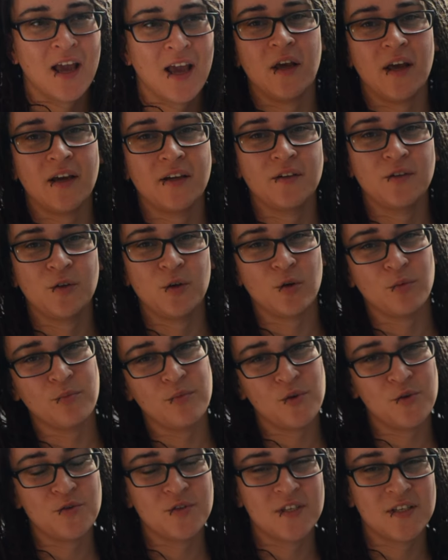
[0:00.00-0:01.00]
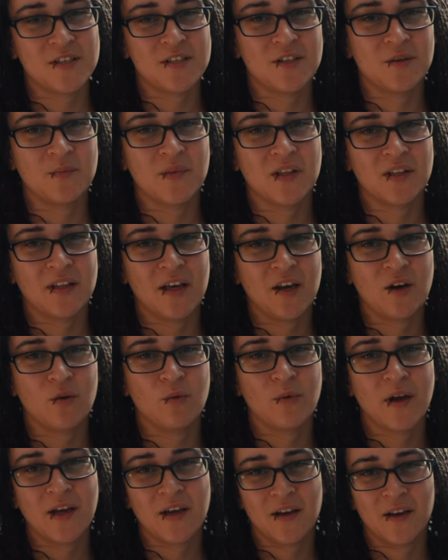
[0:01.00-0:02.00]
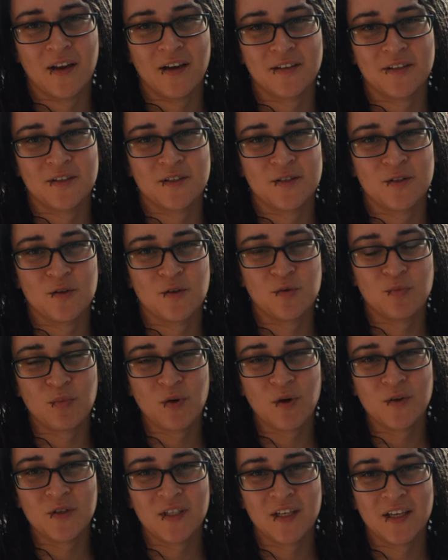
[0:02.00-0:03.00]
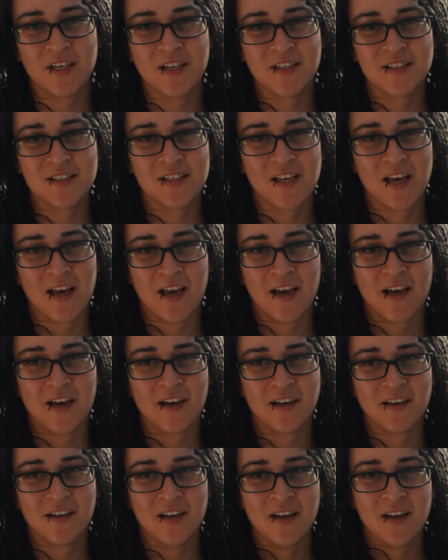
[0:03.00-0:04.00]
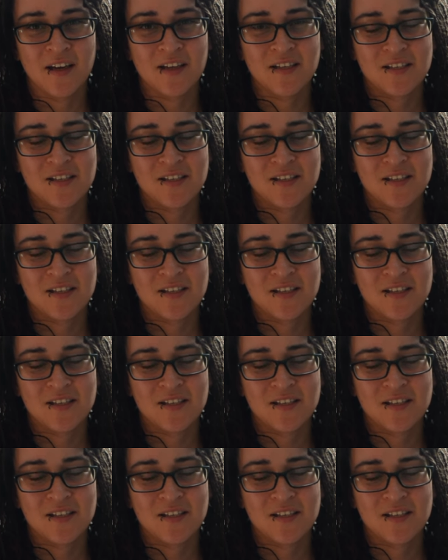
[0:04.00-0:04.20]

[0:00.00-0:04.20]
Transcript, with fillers: and your immune system then later recognizes those proteins and